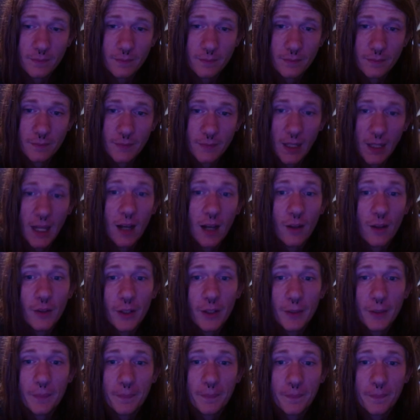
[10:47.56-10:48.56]
I don't know.
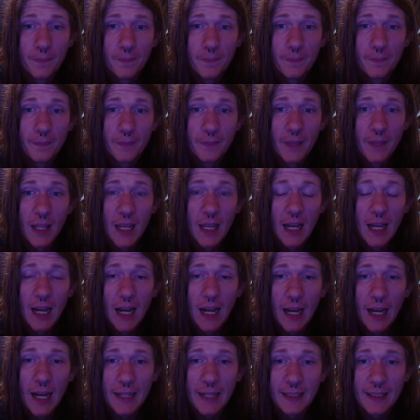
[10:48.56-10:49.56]

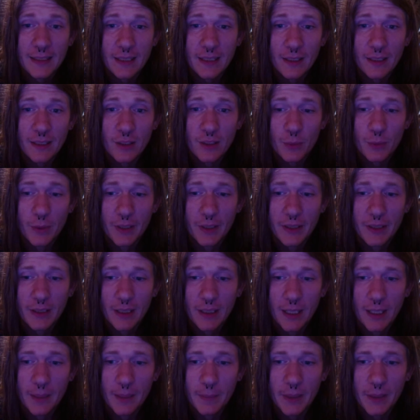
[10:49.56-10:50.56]
I guess I just wanted to
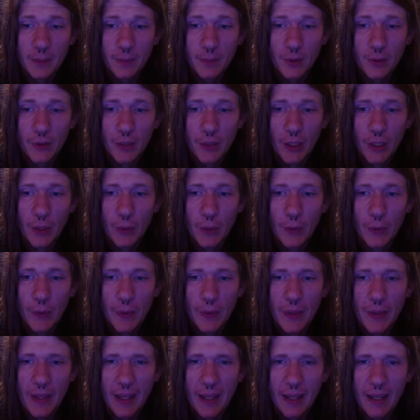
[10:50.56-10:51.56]
let people know
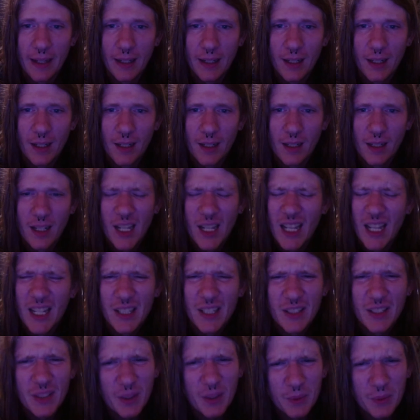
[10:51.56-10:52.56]
that,
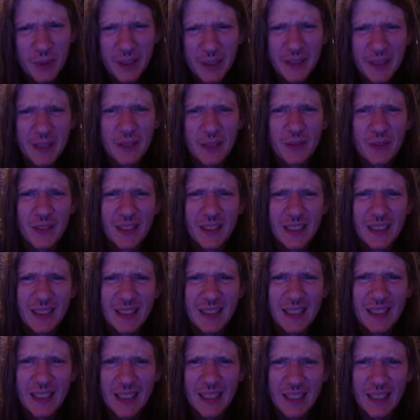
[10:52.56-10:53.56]
you know what? If
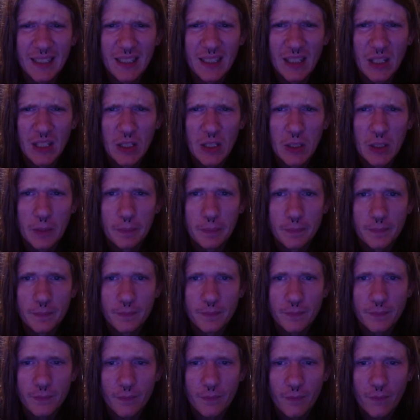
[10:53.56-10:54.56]
anything,
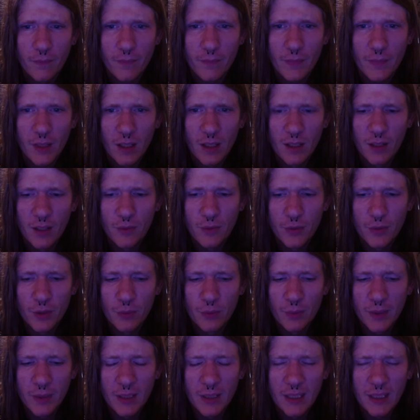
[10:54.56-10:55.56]
if you're
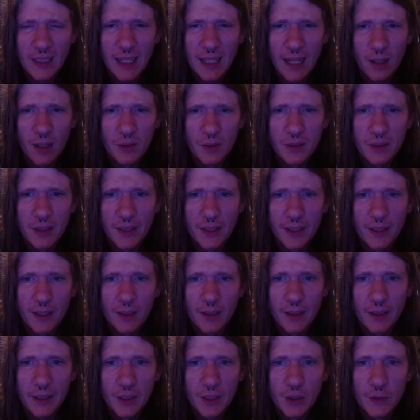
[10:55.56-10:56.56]
really out there
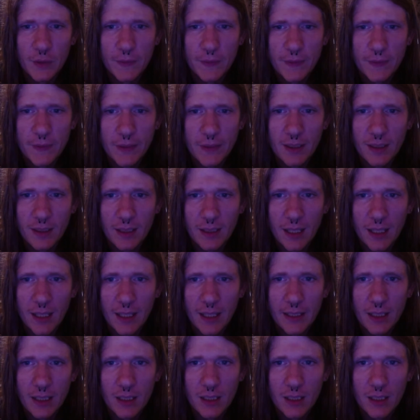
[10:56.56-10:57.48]
and you feel like